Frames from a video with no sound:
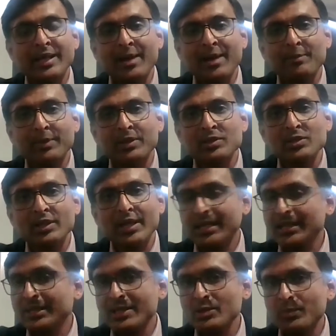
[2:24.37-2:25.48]
happens
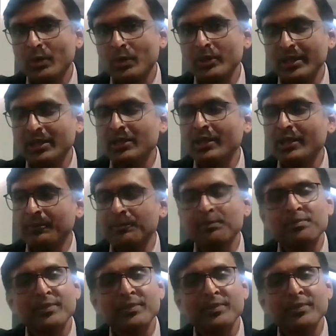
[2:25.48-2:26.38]
at this point in time.